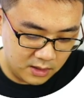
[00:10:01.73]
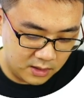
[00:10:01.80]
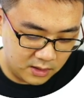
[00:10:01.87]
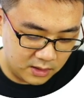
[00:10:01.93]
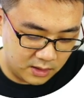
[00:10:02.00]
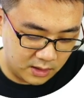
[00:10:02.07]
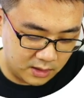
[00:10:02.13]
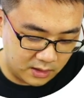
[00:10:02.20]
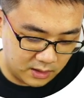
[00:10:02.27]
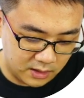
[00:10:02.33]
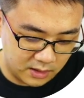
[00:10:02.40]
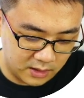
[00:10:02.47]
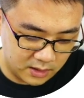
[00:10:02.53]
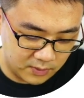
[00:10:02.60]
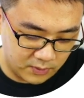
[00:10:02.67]
theta
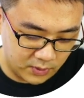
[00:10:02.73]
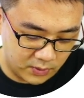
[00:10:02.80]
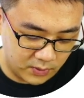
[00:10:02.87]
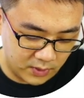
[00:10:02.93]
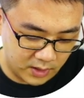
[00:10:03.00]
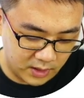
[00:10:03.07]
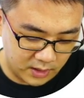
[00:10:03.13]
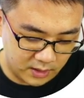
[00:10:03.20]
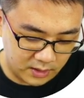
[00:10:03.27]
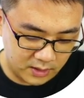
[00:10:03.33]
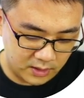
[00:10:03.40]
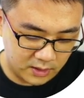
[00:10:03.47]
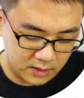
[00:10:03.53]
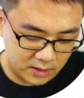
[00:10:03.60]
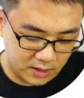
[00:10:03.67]
is between
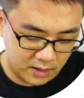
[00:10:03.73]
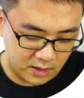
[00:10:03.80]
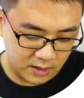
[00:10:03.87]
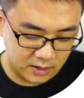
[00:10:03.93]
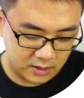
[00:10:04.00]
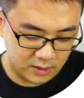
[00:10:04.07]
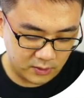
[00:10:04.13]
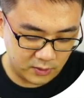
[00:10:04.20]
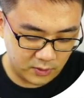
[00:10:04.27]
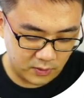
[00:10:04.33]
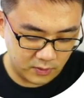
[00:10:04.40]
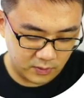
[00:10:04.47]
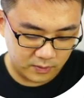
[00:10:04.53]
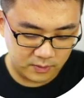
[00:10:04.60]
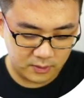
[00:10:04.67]
0
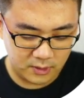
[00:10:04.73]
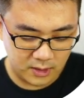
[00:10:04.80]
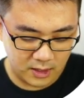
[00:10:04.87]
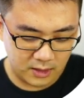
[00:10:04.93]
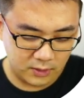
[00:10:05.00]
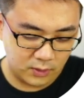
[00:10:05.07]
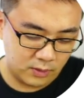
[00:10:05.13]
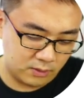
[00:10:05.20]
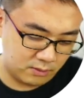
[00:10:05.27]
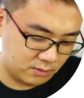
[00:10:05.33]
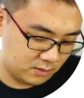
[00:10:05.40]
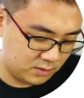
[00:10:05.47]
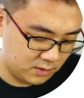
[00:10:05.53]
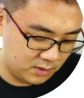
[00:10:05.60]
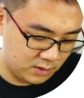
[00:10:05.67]
and
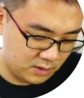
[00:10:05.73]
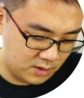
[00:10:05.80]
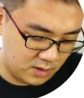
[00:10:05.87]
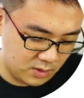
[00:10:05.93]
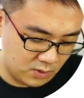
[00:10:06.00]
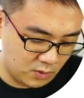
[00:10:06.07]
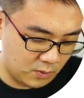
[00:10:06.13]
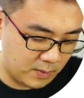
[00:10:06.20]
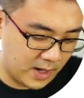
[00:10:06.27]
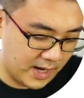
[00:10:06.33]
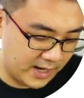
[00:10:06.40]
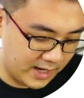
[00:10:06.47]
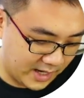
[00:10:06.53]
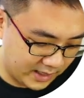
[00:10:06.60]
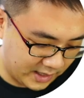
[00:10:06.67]
2 pi,
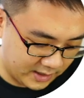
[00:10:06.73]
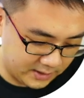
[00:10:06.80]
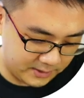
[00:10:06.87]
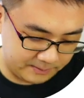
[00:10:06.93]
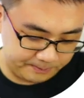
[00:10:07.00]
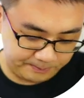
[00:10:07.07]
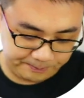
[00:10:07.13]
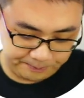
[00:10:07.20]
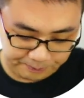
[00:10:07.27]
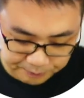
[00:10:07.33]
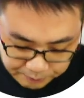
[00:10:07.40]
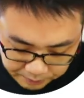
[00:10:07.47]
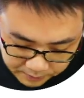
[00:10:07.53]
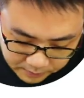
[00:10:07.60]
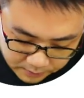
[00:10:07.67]
I guess.
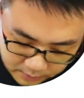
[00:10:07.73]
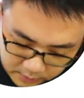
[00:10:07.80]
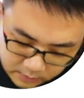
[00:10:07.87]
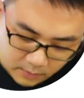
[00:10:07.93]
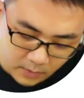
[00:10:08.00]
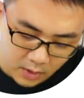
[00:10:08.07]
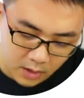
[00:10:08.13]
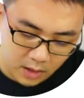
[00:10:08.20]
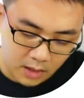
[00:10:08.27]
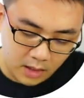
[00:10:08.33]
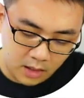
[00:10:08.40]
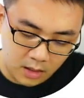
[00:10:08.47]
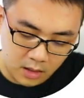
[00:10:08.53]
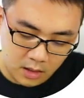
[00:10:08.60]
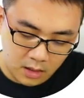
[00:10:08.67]
Okay,
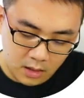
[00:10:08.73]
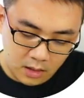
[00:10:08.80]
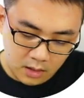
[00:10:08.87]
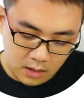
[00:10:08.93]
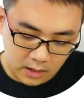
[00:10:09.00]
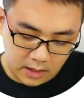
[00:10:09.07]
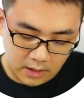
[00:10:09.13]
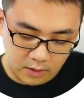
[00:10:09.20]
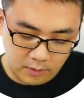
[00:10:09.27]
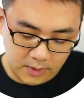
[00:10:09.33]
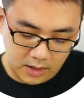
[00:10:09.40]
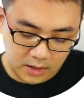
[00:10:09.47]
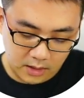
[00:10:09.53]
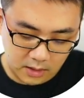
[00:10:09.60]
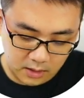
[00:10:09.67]
it cannot
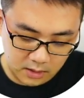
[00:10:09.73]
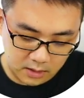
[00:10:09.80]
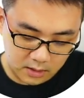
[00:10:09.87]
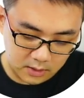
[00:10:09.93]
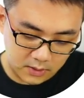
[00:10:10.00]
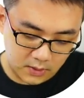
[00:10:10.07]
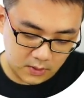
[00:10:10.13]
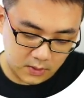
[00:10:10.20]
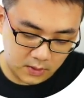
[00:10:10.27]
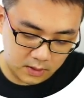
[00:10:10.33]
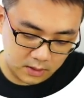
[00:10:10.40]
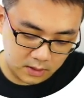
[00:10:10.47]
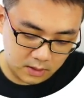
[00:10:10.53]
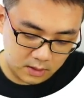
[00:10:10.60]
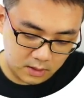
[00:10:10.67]
be, so
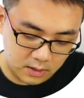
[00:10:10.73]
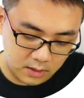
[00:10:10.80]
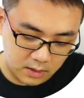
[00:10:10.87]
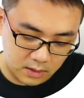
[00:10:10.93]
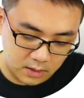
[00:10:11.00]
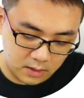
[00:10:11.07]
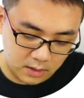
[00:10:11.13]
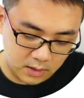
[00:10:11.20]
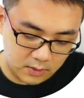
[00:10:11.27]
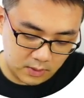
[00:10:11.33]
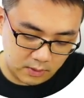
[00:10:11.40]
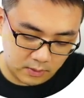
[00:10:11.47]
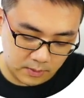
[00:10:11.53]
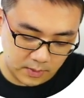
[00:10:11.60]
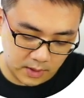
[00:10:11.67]
this one
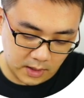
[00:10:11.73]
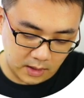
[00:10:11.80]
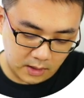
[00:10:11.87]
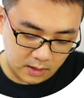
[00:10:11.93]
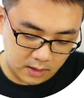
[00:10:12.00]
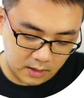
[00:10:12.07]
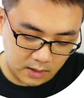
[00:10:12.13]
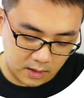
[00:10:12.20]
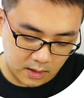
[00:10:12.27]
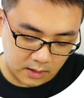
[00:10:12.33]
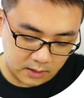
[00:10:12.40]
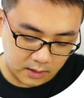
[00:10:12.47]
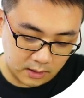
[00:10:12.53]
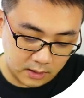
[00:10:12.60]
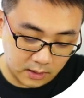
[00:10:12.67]
will be
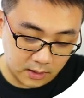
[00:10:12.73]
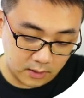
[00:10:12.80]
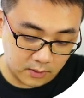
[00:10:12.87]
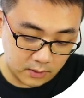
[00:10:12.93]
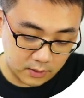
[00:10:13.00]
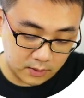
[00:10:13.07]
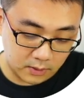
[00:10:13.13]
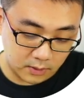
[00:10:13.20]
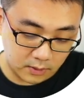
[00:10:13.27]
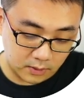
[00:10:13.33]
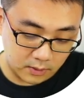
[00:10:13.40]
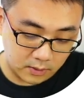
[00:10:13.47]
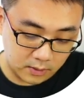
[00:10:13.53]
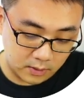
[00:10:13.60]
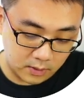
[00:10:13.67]
theta equals to
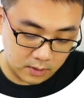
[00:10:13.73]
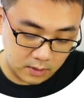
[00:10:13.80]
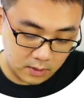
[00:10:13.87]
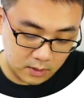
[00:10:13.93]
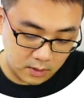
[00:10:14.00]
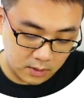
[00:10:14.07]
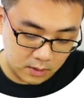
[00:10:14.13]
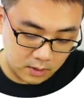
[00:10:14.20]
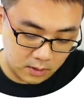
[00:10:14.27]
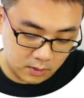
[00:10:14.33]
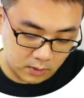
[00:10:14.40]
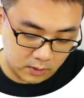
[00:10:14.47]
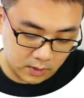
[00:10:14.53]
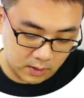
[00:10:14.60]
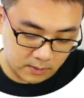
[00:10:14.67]

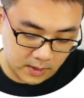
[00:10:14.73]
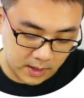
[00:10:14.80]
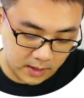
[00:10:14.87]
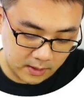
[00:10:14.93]
2/3 pi.